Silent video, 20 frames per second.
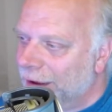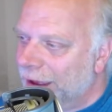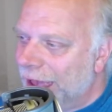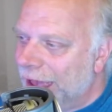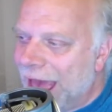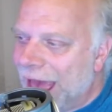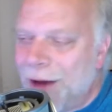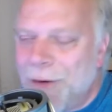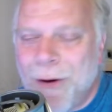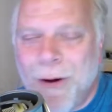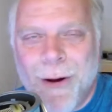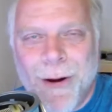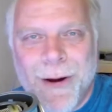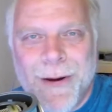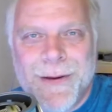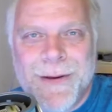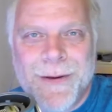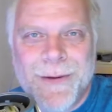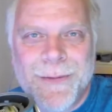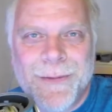How are
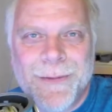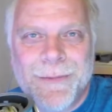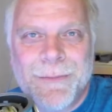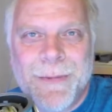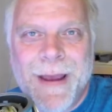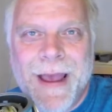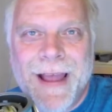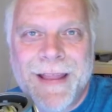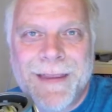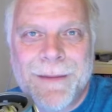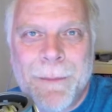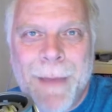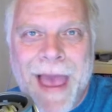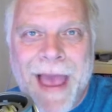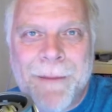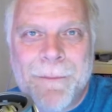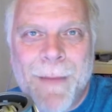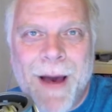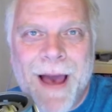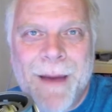you? We got the
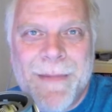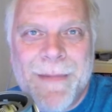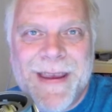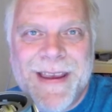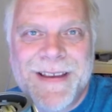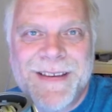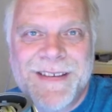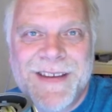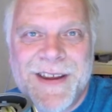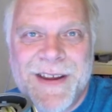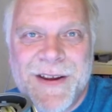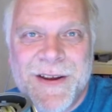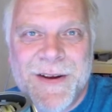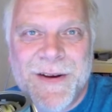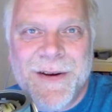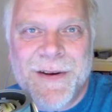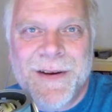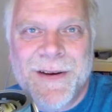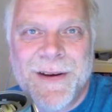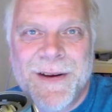Mac Mommy is
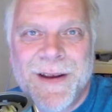here